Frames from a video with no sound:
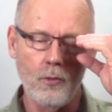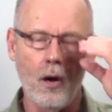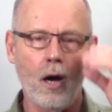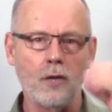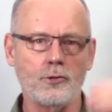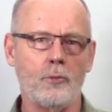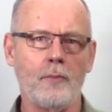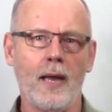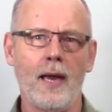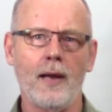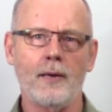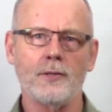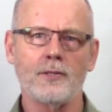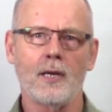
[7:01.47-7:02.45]
all's that
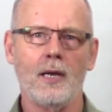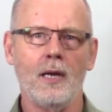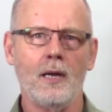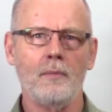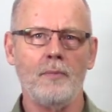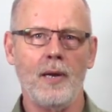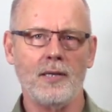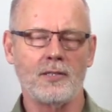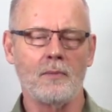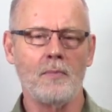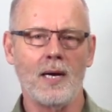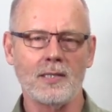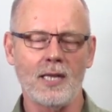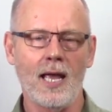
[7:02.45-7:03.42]
matters. But it's a
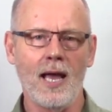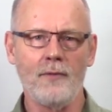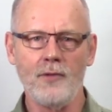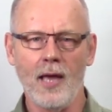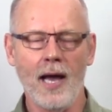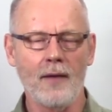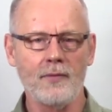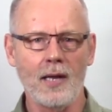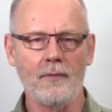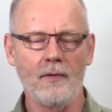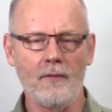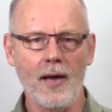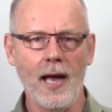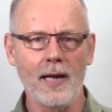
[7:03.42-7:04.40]
must have. You have to have
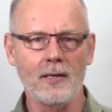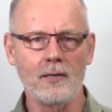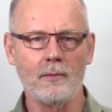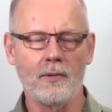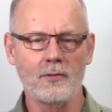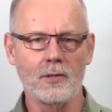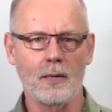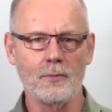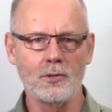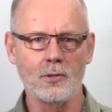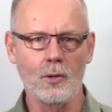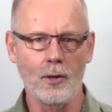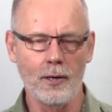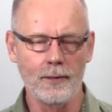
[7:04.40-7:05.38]
a vacuum of some
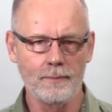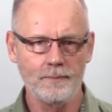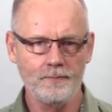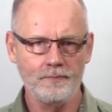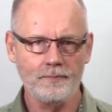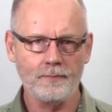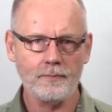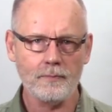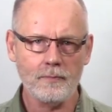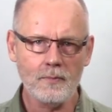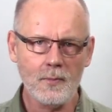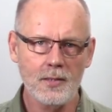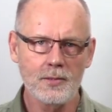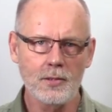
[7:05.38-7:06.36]
sort.
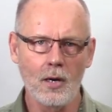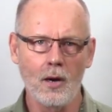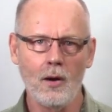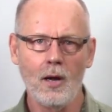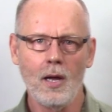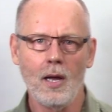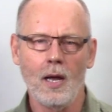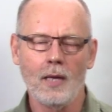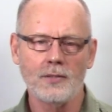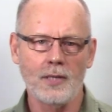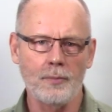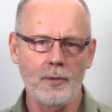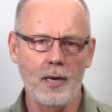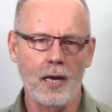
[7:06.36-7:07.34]
So
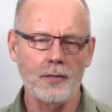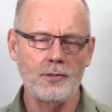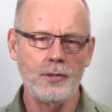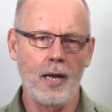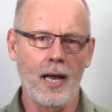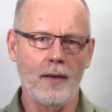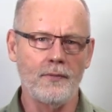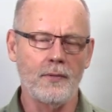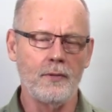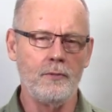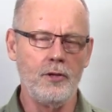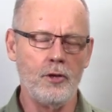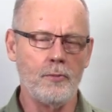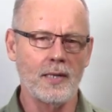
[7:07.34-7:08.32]
Something else you have
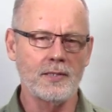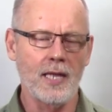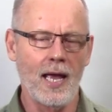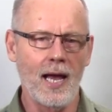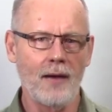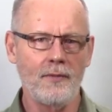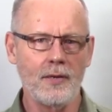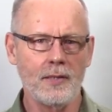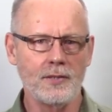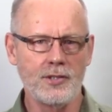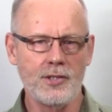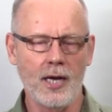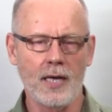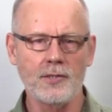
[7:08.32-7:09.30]
you must have is
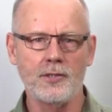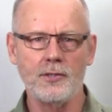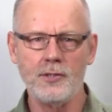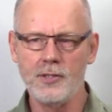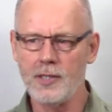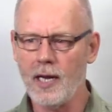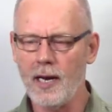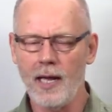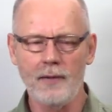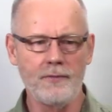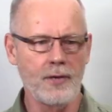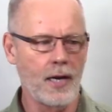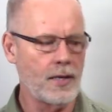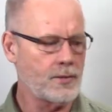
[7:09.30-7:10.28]
dusters. You got to
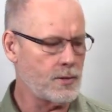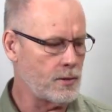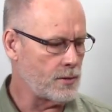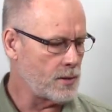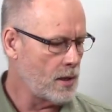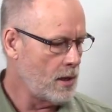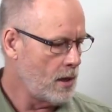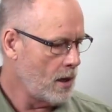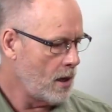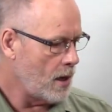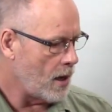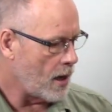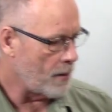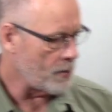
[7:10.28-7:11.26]
have dusters.
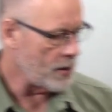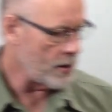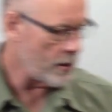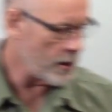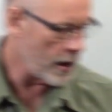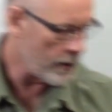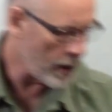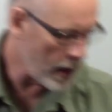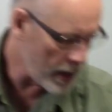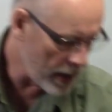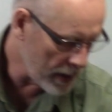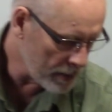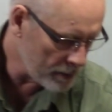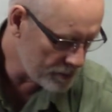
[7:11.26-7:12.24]
Um, here I got
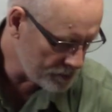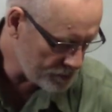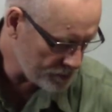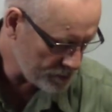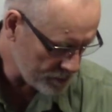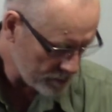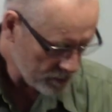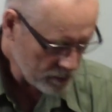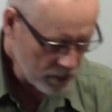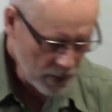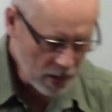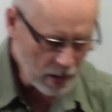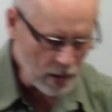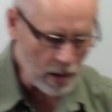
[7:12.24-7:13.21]
a,
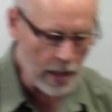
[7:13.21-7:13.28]
a little